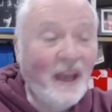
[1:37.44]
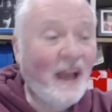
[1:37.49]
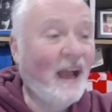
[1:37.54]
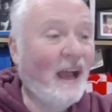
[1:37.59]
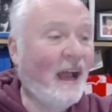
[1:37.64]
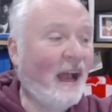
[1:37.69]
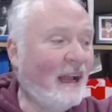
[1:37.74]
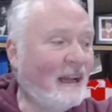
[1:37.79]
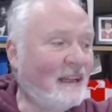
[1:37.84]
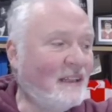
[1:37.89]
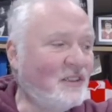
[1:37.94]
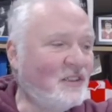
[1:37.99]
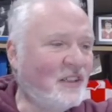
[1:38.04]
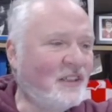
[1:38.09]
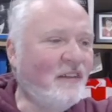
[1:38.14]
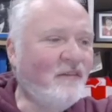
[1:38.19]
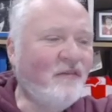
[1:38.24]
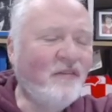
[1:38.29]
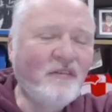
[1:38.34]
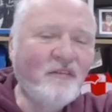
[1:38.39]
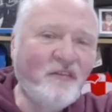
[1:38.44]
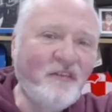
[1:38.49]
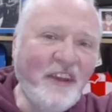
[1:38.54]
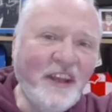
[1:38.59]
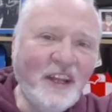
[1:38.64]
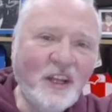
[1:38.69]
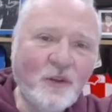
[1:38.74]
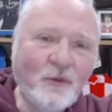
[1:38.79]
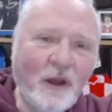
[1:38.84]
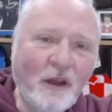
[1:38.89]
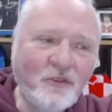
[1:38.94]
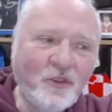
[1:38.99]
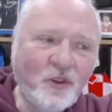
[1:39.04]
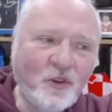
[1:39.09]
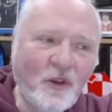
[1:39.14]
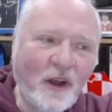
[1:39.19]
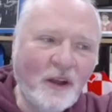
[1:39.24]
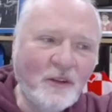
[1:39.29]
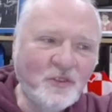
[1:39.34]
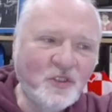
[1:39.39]
and a different feel around the
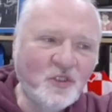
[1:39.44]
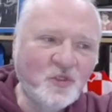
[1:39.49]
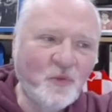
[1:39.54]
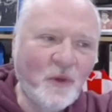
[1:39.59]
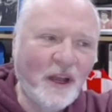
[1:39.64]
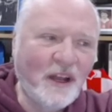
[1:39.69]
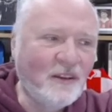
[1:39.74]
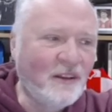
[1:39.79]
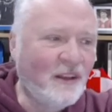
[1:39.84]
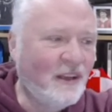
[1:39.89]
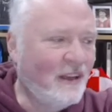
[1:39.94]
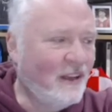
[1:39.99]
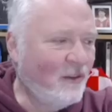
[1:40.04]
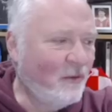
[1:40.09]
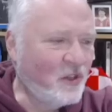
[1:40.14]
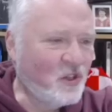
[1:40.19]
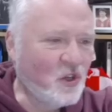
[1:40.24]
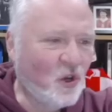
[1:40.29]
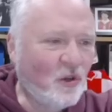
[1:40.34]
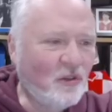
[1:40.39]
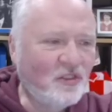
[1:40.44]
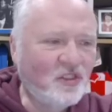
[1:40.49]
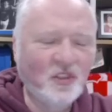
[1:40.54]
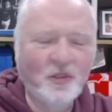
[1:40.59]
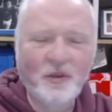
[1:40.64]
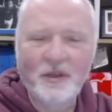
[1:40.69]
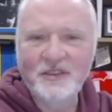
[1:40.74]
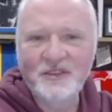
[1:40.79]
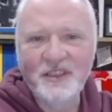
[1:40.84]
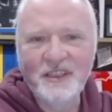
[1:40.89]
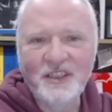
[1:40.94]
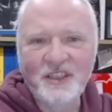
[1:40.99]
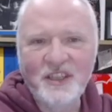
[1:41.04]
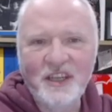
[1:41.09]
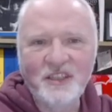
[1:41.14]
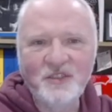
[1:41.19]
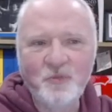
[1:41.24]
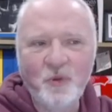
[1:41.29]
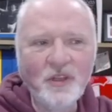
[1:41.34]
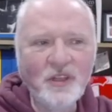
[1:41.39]
ground as well, which also I think
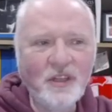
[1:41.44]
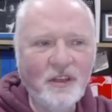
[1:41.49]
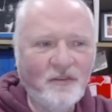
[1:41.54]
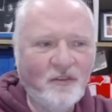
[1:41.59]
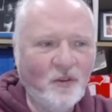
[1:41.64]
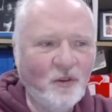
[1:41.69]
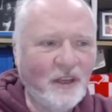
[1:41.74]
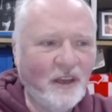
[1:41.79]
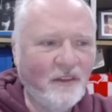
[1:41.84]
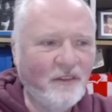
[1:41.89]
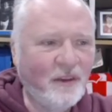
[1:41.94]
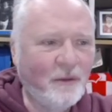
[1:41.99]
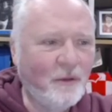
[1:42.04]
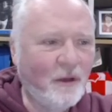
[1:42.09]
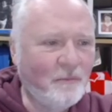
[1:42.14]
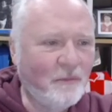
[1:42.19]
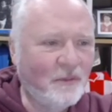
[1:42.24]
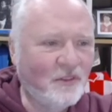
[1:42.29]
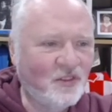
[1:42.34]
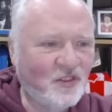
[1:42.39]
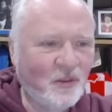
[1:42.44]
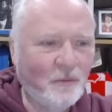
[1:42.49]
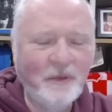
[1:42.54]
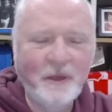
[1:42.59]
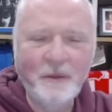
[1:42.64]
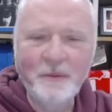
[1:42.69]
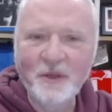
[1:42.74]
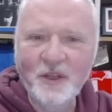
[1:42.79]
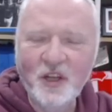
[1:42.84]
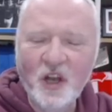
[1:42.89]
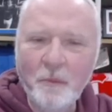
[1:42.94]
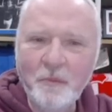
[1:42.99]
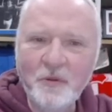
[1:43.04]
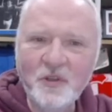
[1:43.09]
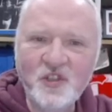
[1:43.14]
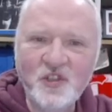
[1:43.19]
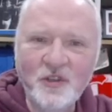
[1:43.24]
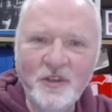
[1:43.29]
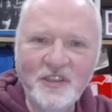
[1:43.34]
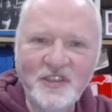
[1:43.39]
is wonderful, giving some people an
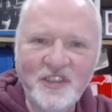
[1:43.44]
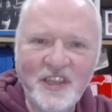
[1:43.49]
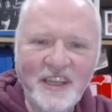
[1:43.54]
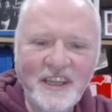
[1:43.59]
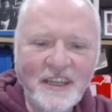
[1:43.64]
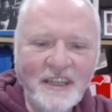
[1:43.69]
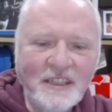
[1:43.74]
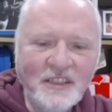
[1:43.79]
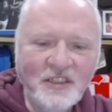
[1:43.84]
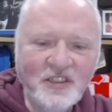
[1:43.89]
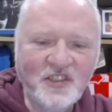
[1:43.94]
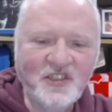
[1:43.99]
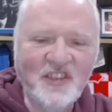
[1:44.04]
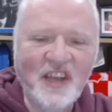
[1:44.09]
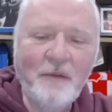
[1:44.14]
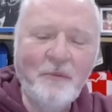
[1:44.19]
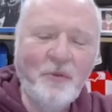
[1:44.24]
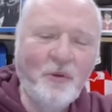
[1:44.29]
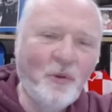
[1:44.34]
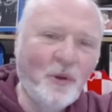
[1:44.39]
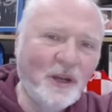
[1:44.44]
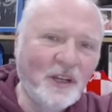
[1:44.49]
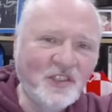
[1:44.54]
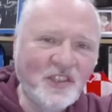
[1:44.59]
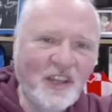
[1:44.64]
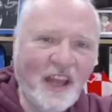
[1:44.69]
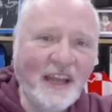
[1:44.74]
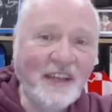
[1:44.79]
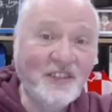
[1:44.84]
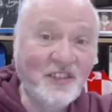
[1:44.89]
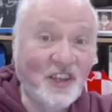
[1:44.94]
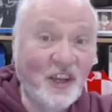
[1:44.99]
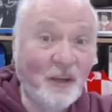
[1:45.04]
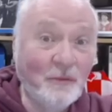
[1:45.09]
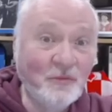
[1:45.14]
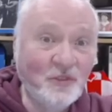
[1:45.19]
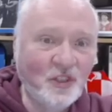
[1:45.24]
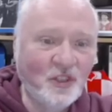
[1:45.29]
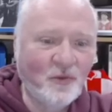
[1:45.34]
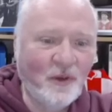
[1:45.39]
opportunity to sample what it's like to
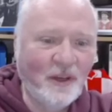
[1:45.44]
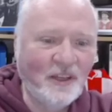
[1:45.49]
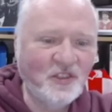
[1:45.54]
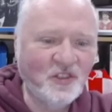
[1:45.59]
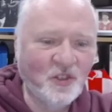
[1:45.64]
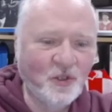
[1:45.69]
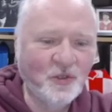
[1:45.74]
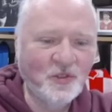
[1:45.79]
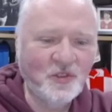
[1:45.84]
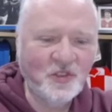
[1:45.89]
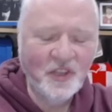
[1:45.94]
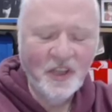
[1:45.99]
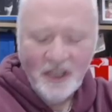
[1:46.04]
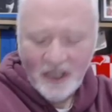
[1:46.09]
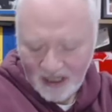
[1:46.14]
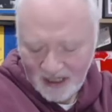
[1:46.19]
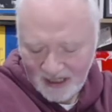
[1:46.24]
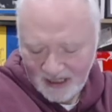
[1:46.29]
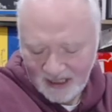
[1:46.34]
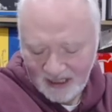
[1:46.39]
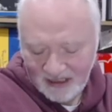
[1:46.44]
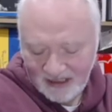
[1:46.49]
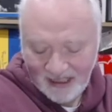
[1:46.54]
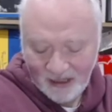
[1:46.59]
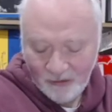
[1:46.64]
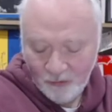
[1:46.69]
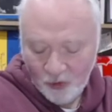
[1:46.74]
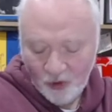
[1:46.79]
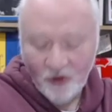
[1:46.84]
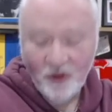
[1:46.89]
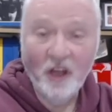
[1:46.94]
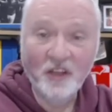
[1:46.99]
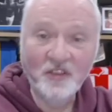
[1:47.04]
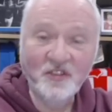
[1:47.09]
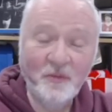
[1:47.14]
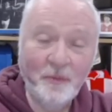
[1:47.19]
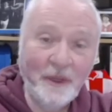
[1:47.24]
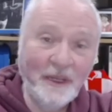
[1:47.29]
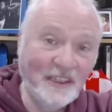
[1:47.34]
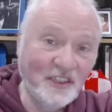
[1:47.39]
come to the racecourse. They will not
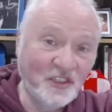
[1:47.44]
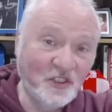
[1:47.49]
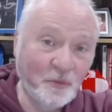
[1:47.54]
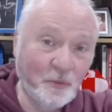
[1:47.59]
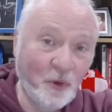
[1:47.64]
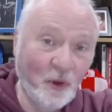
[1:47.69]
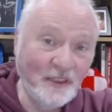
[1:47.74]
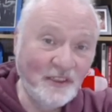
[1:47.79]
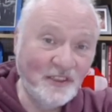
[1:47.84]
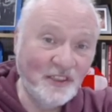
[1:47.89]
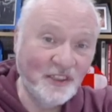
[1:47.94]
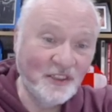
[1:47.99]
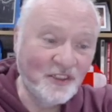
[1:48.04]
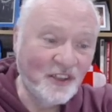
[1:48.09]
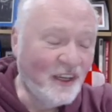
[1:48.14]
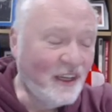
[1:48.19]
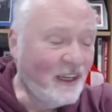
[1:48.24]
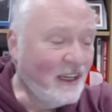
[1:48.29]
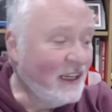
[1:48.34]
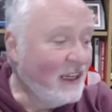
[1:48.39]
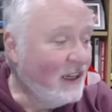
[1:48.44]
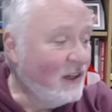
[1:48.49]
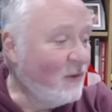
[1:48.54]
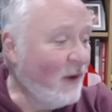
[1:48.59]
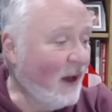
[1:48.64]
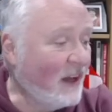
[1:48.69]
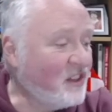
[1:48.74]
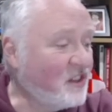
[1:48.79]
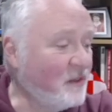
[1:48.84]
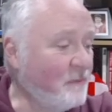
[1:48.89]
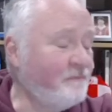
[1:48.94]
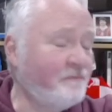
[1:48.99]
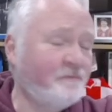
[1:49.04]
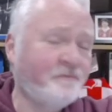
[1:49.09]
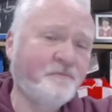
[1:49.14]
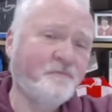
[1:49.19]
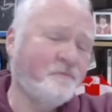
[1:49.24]
have been disappointed. Wrexham,